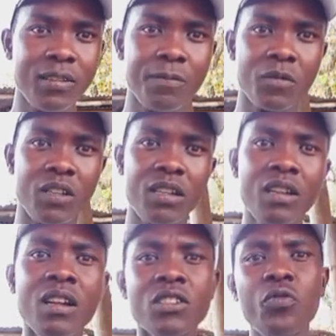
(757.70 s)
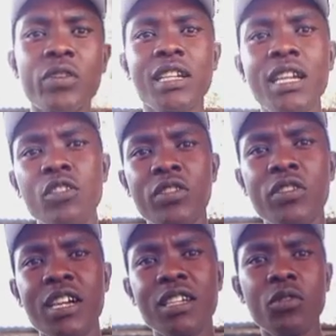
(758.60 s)
Yeah. So fertility of the
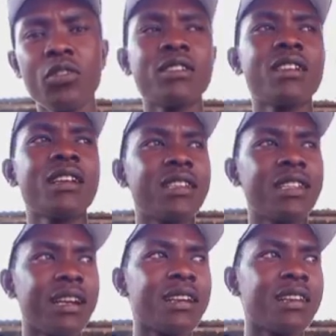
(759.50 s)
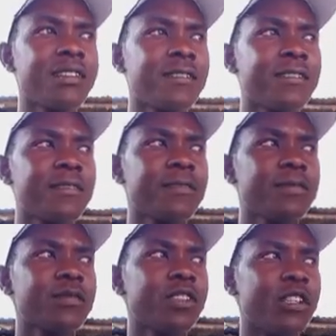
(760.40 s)
animal is another thing
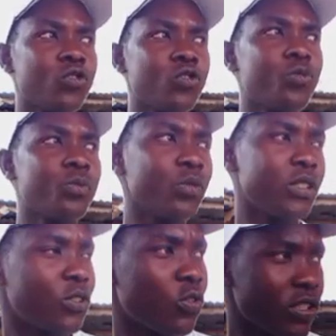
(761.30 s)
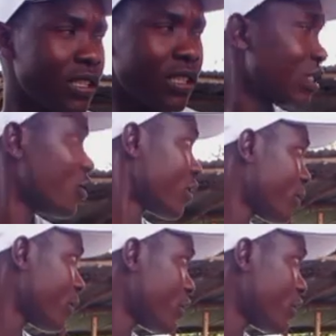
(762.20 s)
that I need to put into consideration about